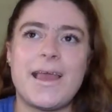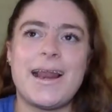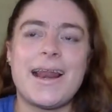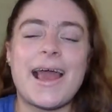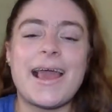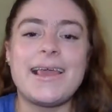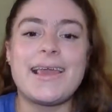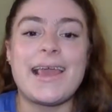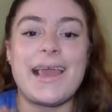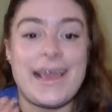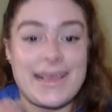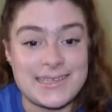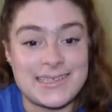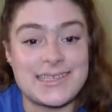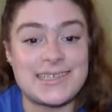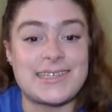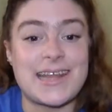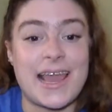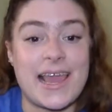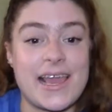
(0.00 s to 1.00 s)
Like, it's
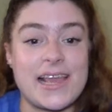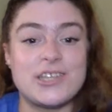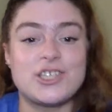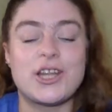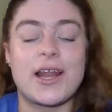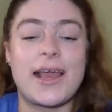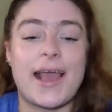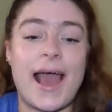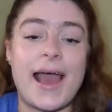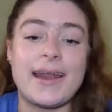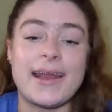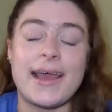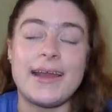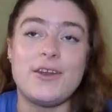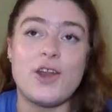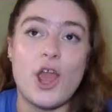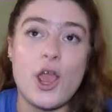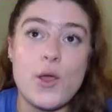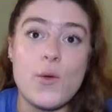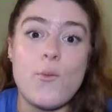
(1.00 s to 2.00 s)
staged, like, and I
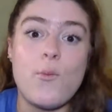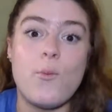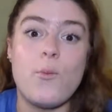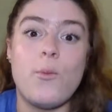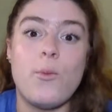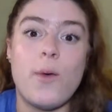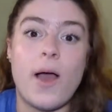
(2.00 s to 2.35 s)
know,